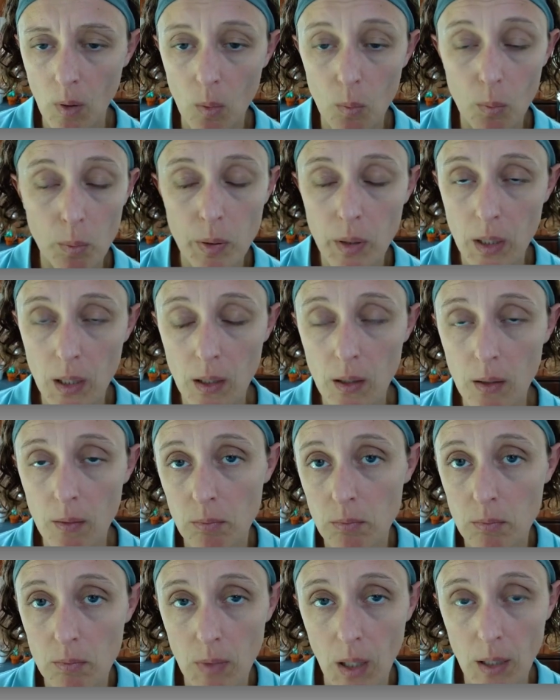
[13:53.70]
a pretty
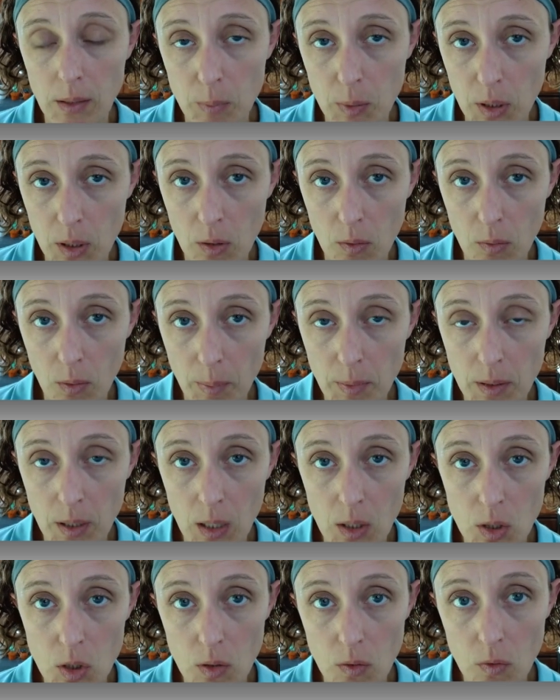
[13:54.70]
good
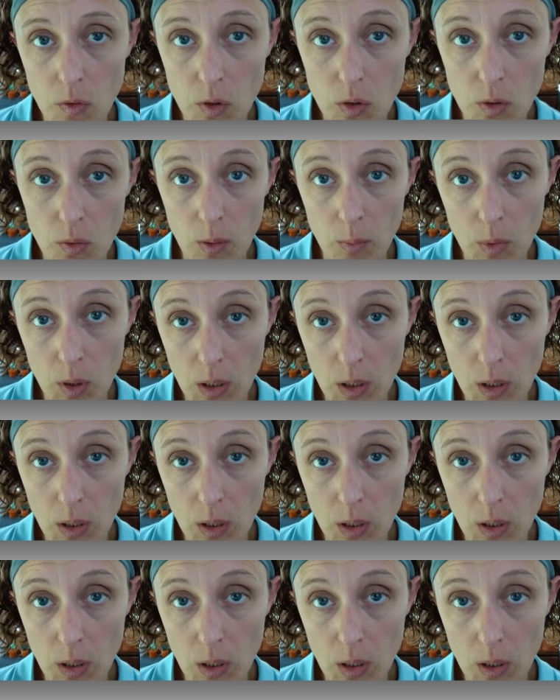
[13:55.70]
reputation for doing